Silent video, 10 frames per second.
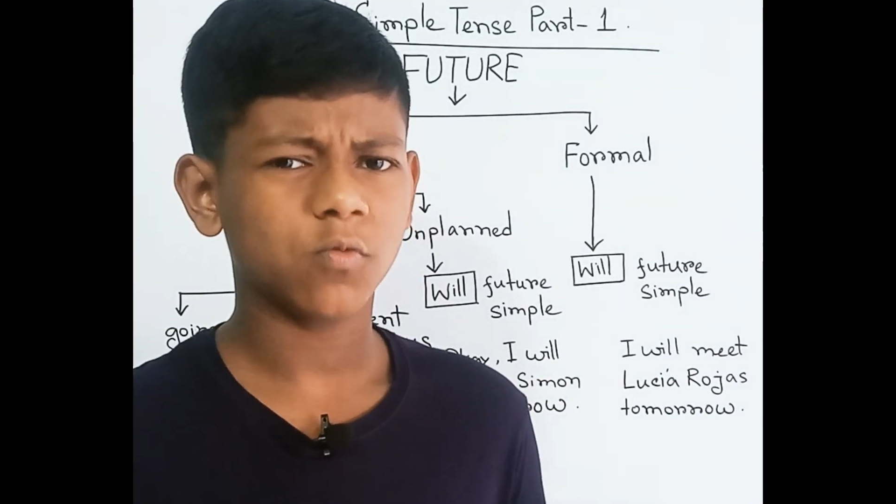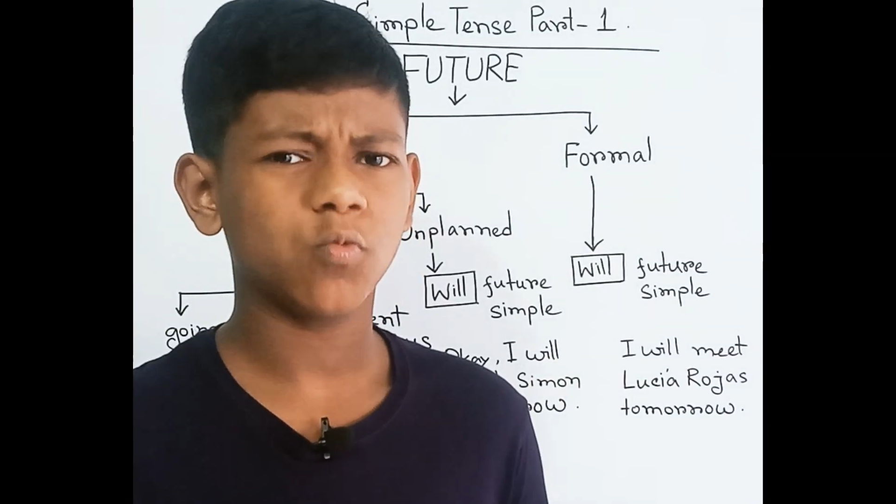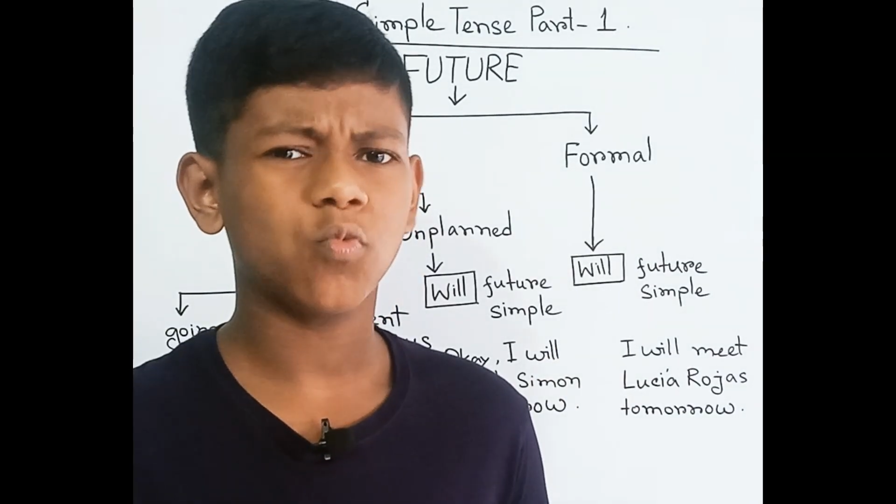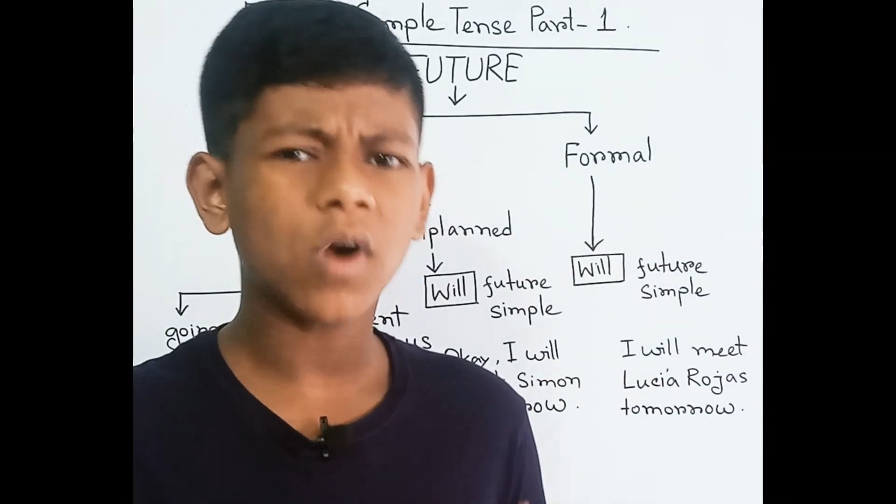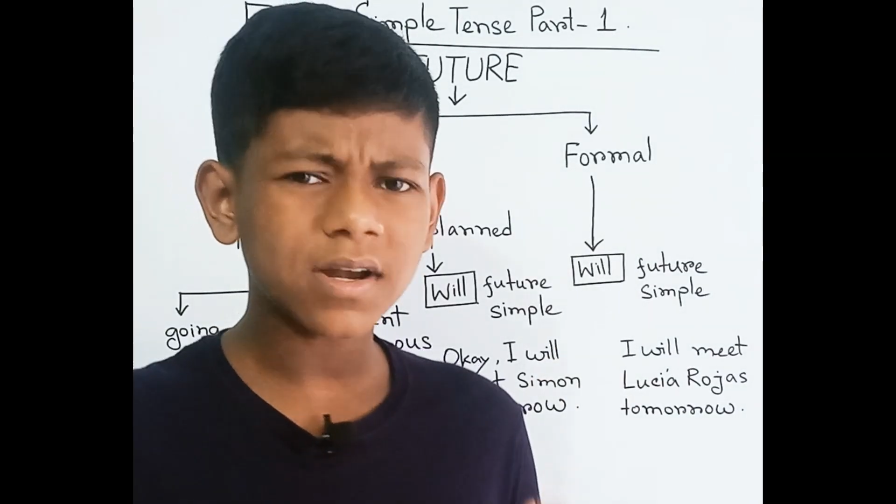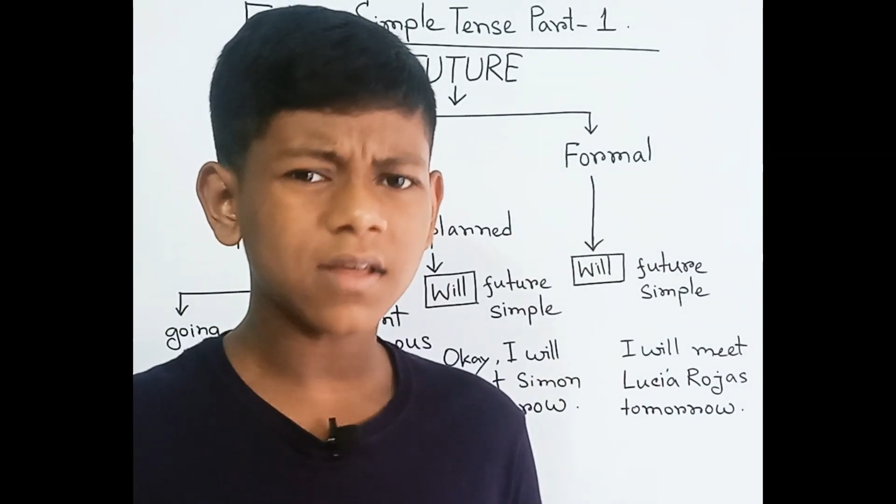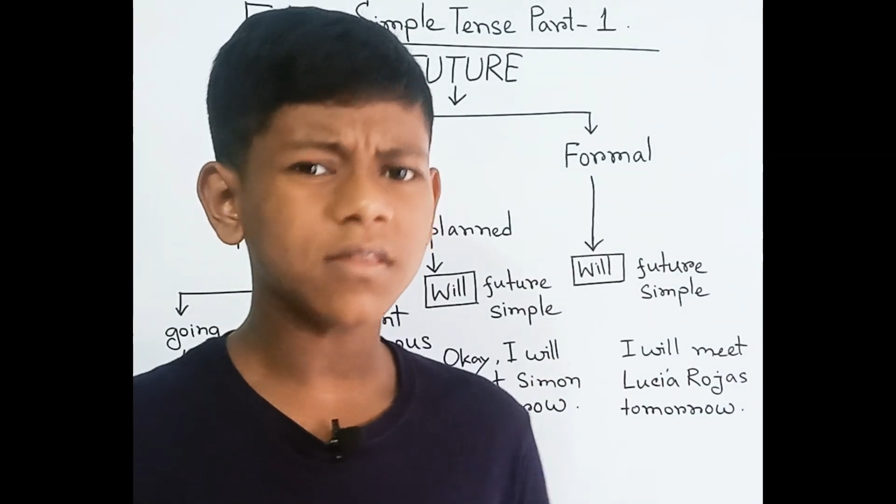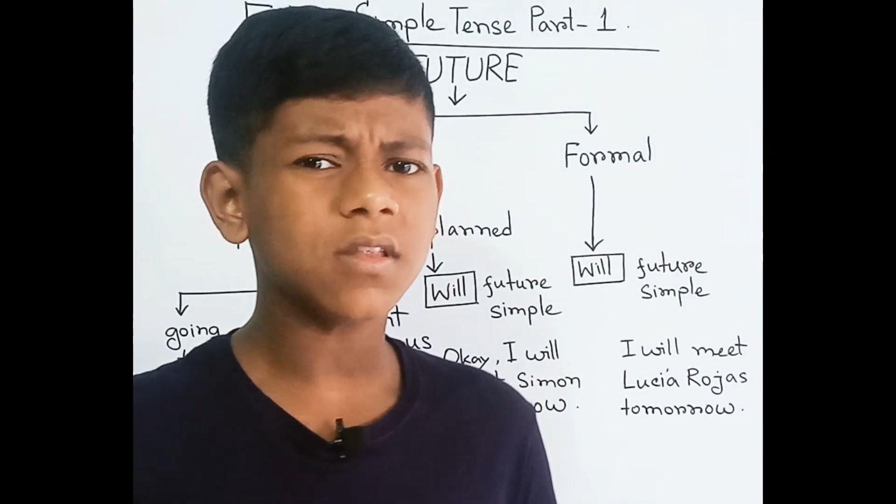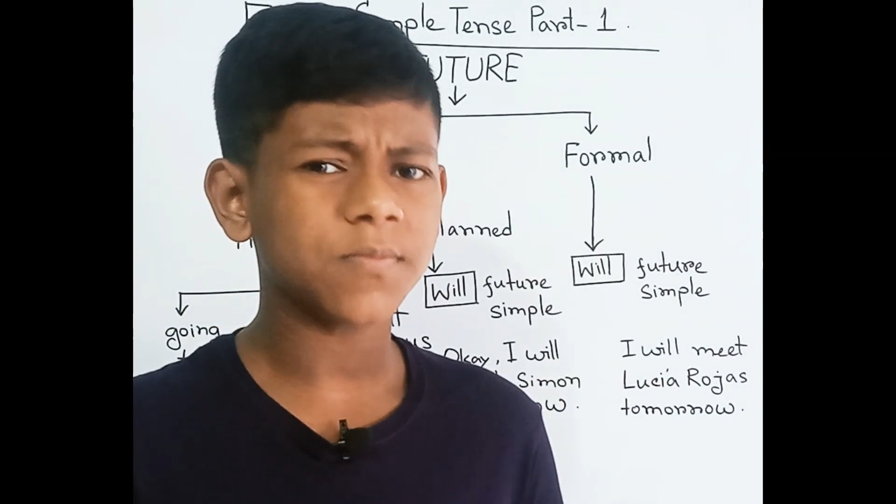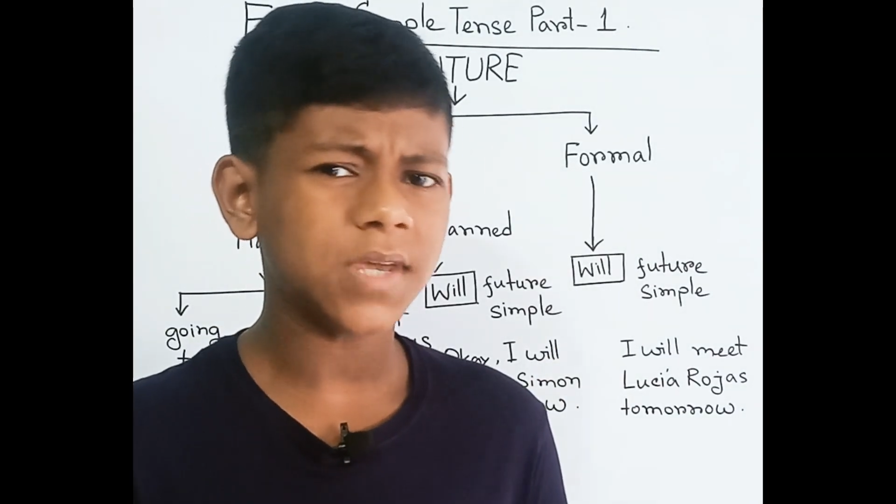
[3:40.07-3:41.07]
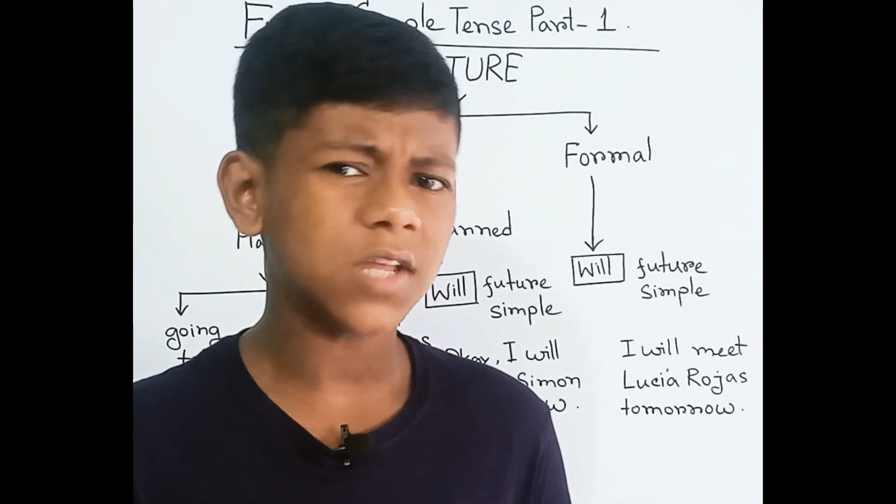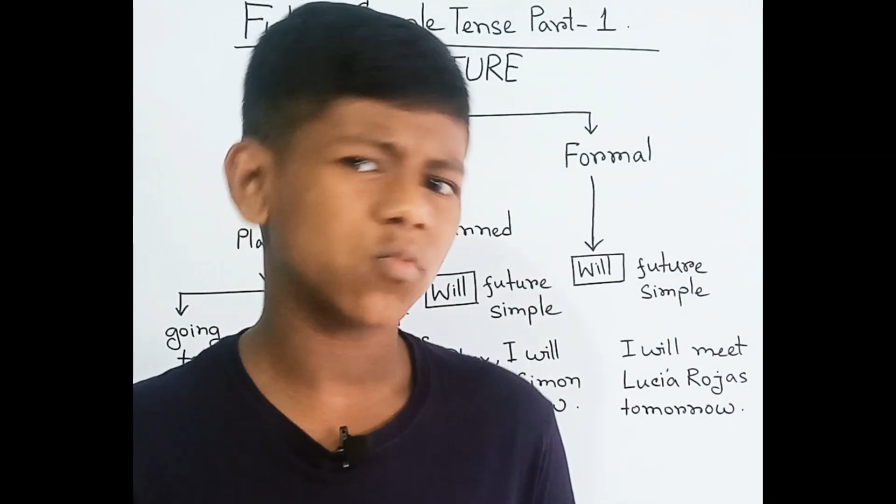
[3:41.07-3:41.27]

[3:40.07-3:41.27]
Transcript: what does it mean?